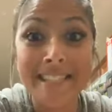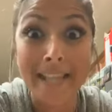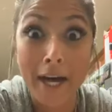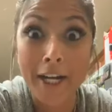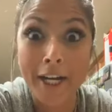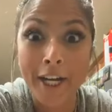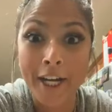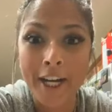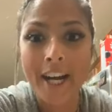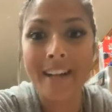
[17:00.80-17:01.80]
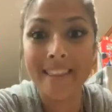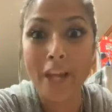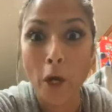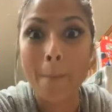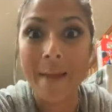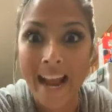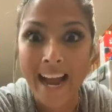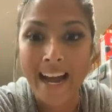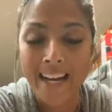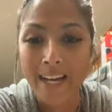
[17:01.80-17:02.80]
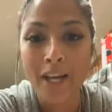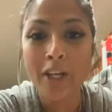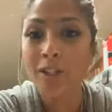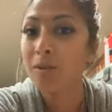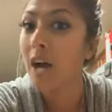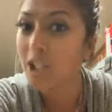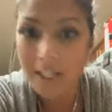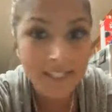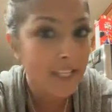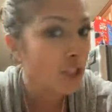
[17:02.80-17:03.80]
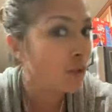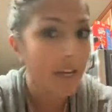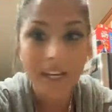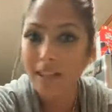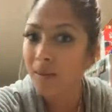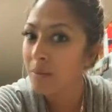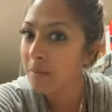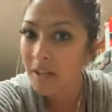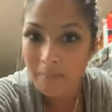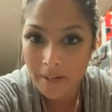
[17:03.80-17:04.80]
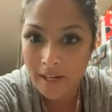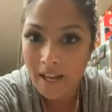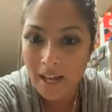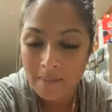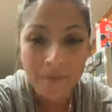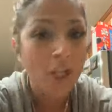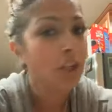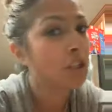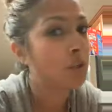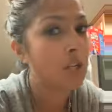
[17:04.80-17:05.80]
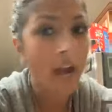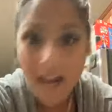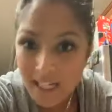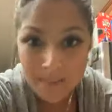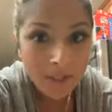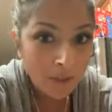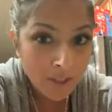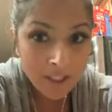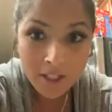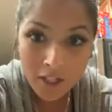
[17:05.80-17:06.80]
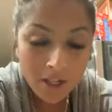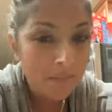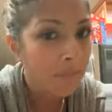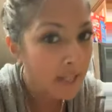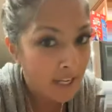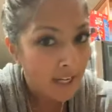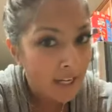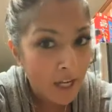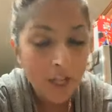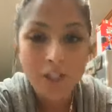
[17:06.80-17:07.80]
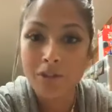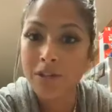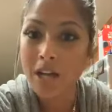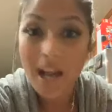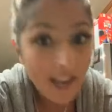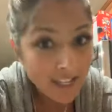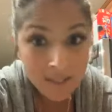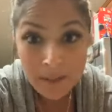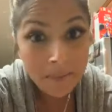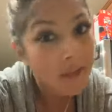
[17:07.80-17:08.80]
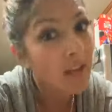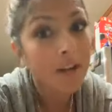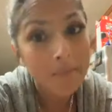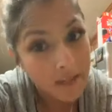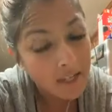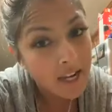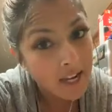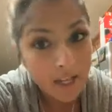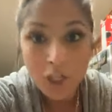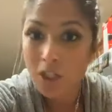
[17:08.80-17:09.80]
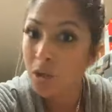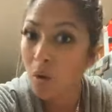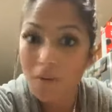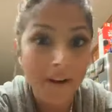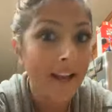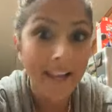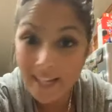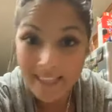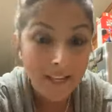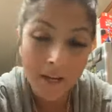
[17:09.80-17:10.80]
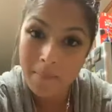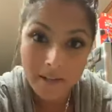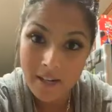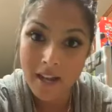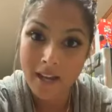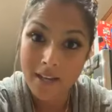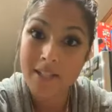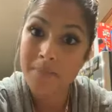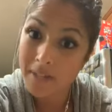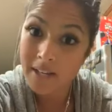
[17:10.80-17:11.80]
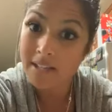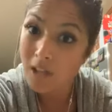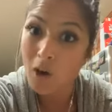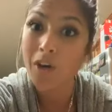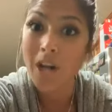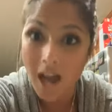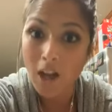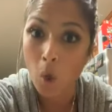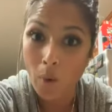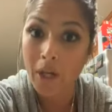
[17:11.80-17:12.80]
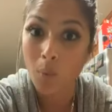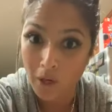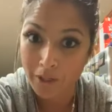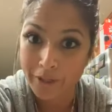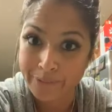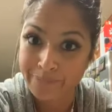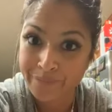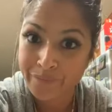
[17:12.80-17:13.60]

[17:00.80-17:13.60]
suck and they're bad. Do not try to schedule anything with me on a Monday. Do not ask me to go to dinner on a Monday. Do not ask me to meet on a Monday, to go over anything on a Monday, because Mondays are not going to work.